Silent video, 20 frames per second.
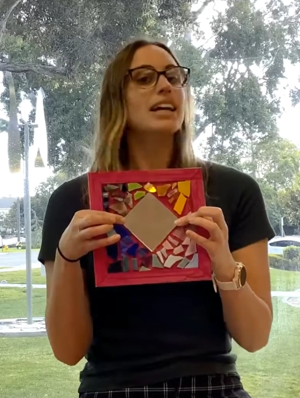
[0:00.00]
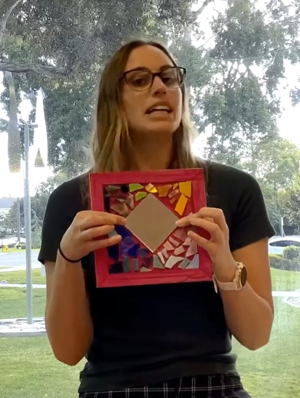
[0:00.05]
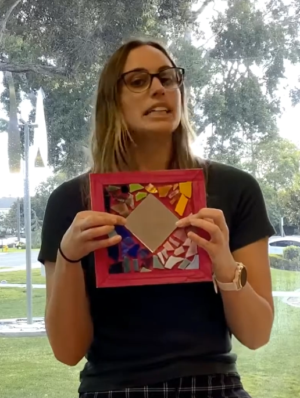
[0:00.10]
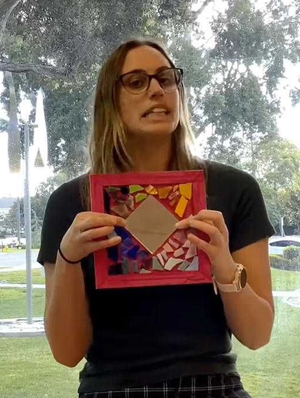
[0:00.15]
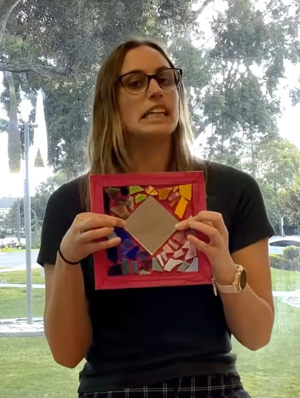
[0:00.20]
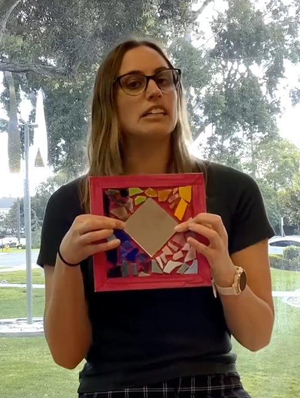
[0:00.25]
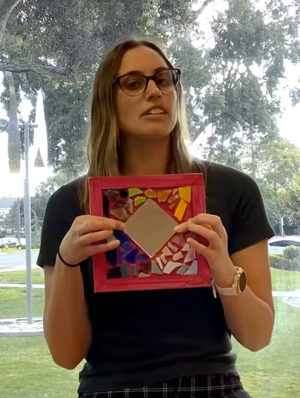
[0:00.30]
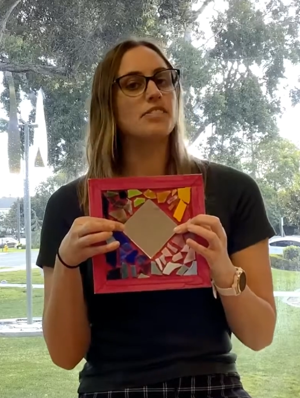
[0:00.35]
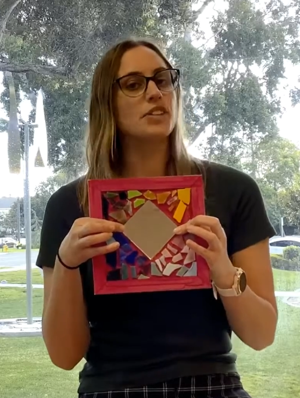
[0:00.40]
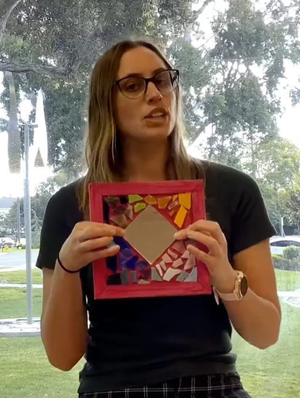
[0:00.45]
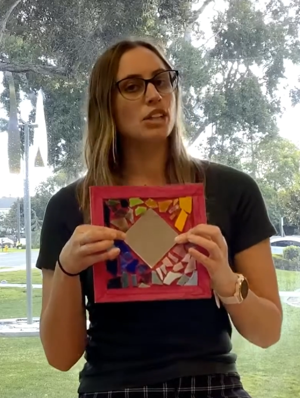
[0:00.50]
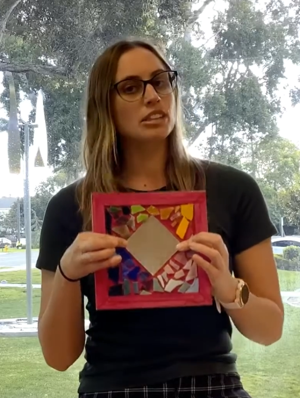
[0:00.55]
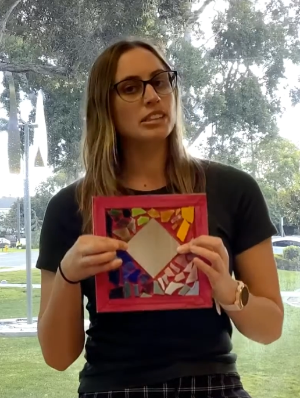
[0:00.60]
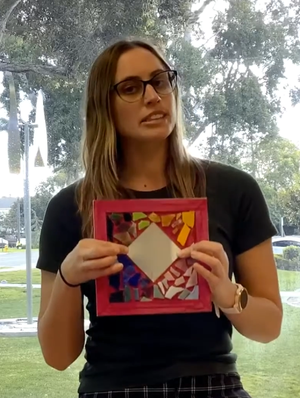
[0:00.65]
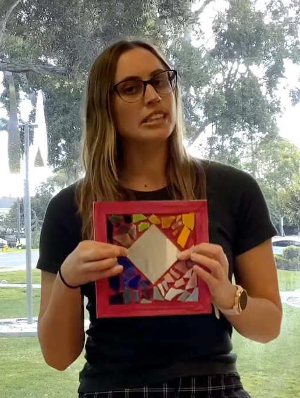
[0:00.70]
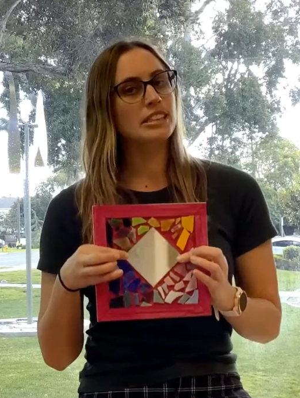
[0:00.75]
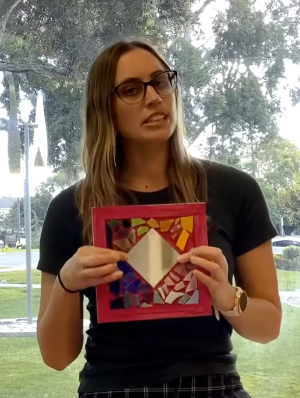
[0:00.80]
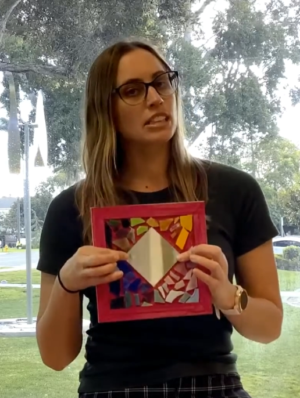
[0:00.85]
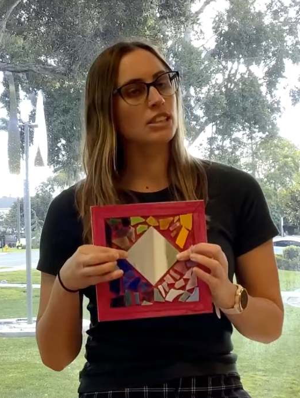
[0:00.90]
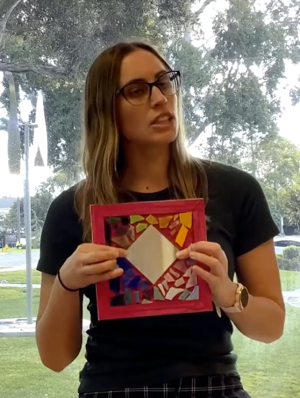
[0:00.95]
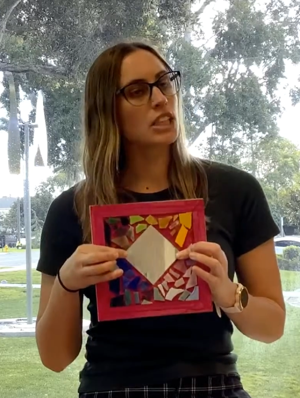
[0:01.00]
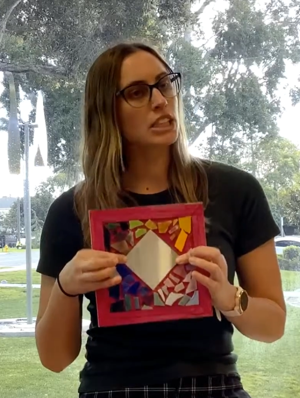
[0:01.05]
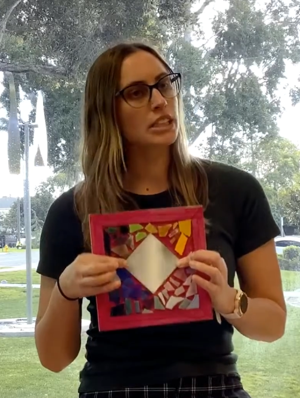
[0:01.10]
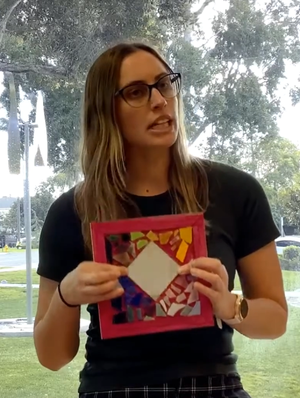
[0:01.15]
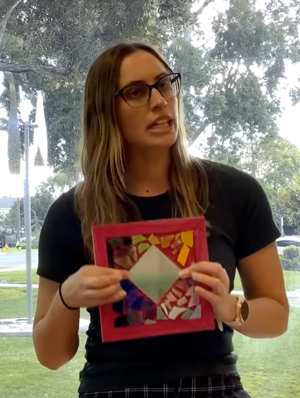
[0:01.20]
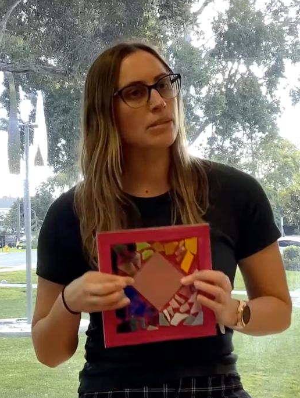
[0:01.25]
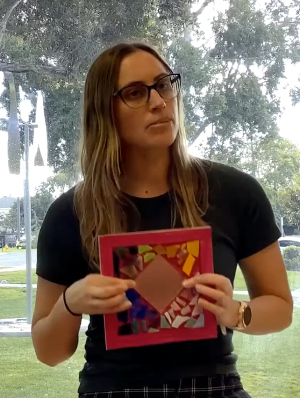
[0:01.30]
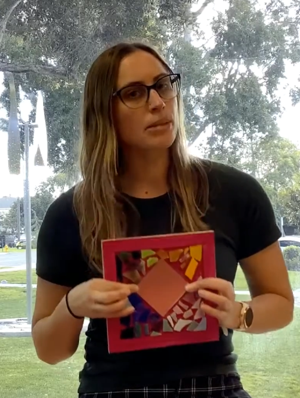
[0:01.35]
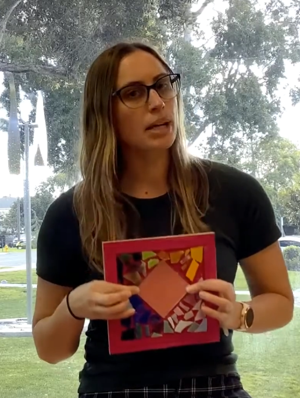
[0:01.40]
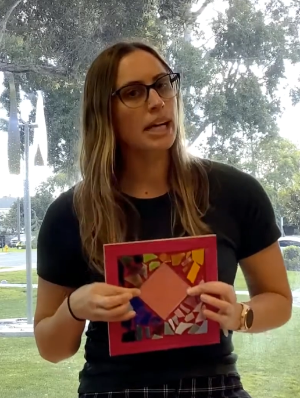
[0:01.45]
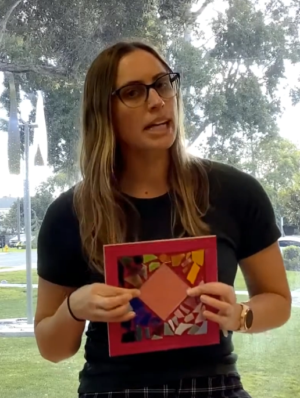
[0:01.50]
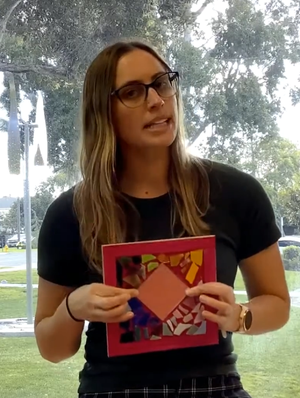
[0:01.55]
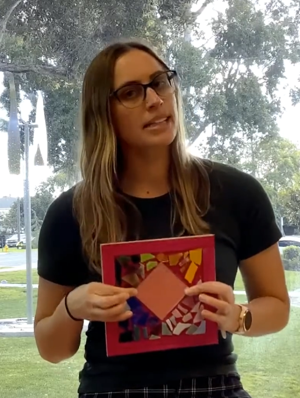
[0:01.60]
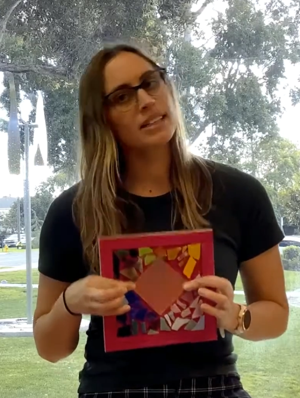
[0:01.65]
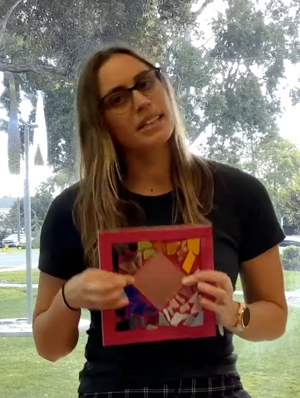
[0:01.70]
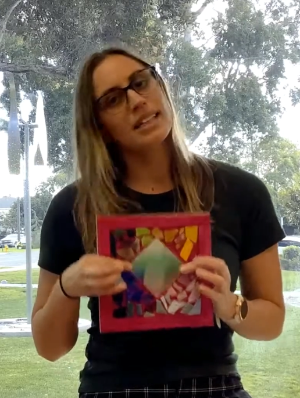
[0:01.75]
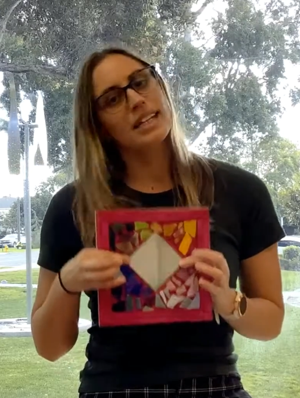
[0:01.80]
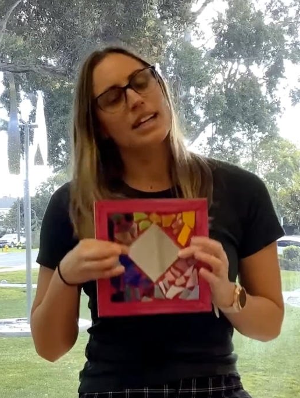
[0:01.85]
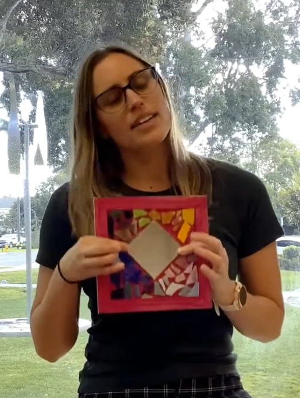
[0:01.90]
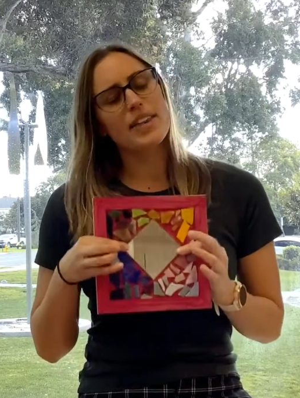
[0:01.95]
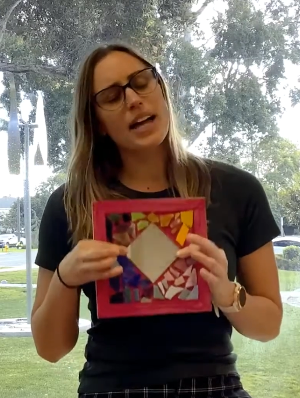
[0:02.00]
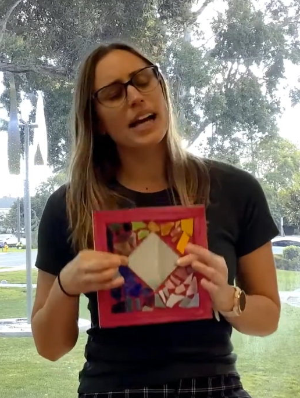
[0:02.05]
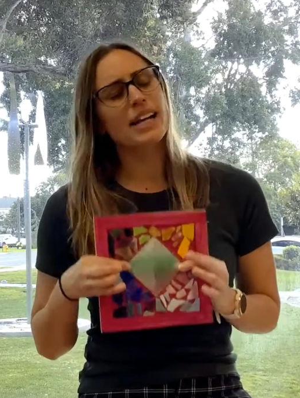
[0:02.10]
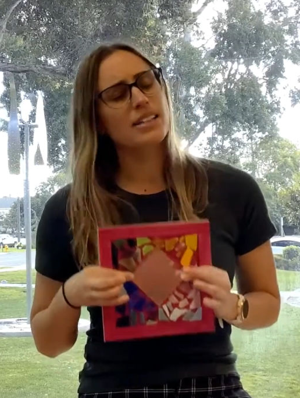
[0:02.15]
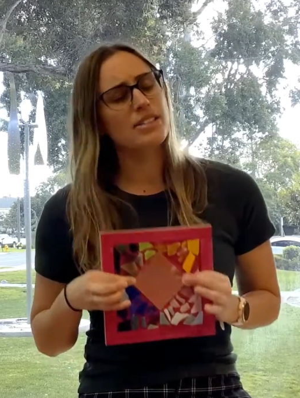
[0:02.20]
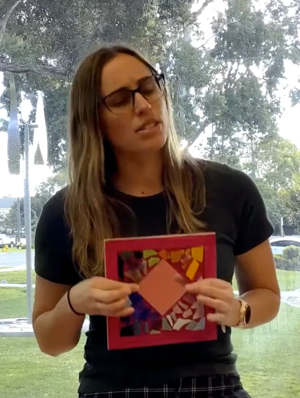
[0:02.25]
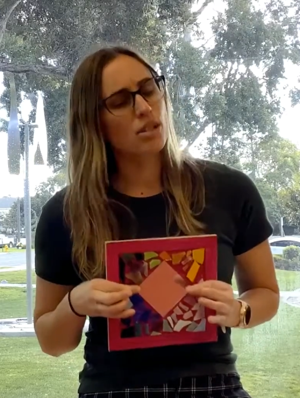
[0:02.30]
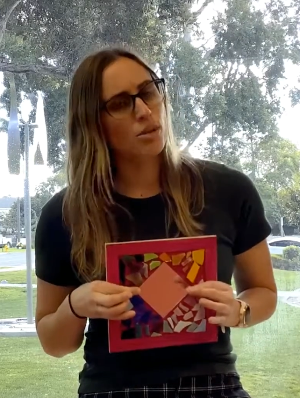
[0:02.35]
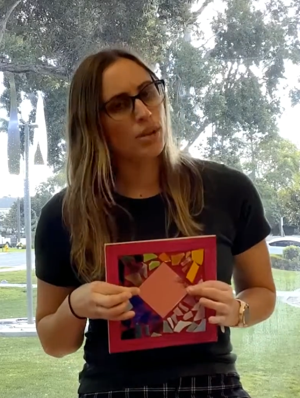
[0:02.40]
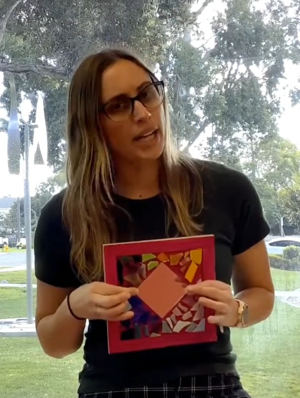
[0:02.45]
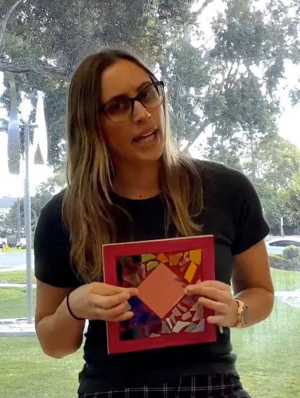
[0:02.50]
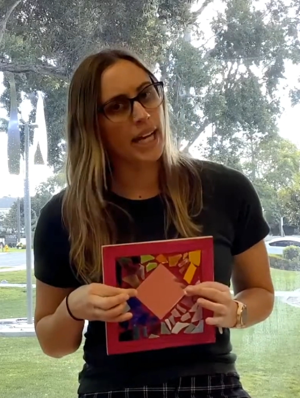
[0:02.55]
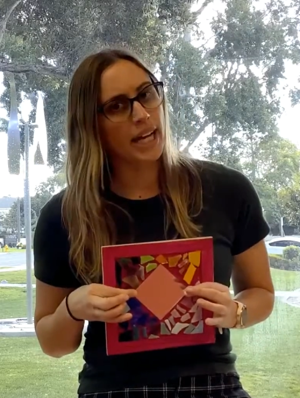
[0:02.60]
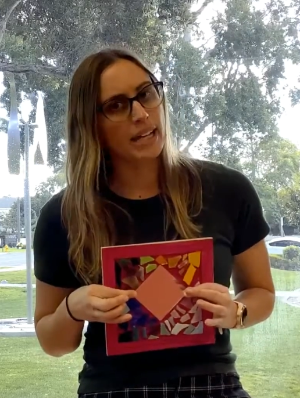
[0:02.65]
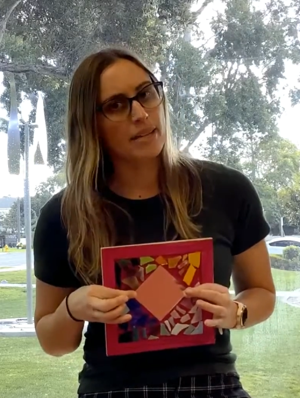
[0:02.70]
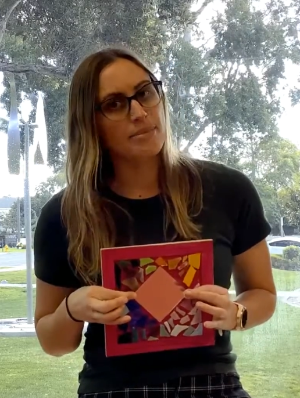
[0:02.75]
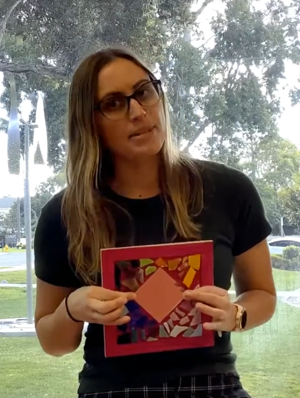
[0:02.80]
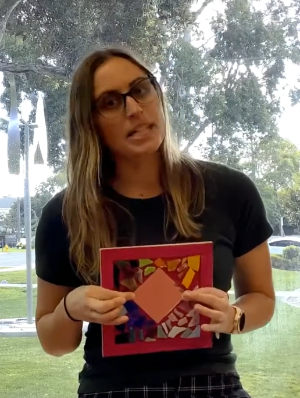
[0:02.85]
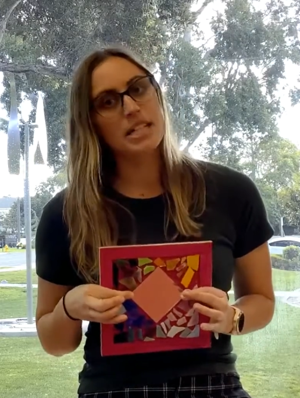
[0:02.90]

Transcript: Now, if yours doesn't look like mine, that is okay,